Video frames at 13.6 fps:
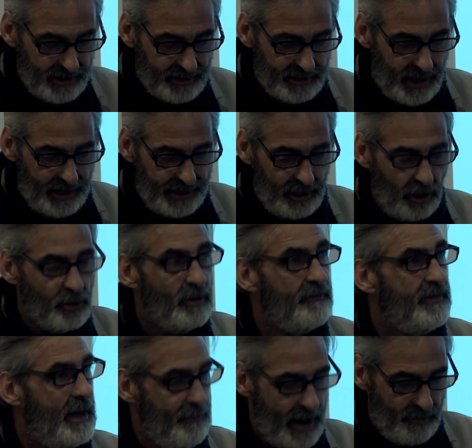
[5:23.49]
is sung in honour of
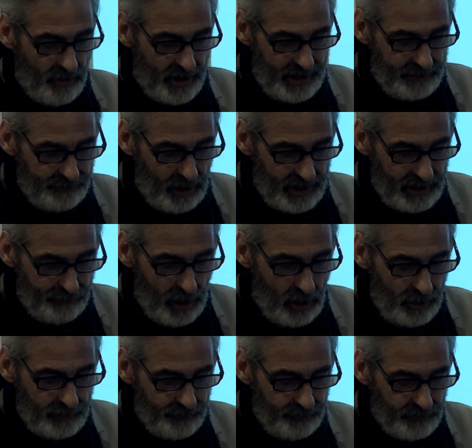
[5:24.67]
their memory by the poet.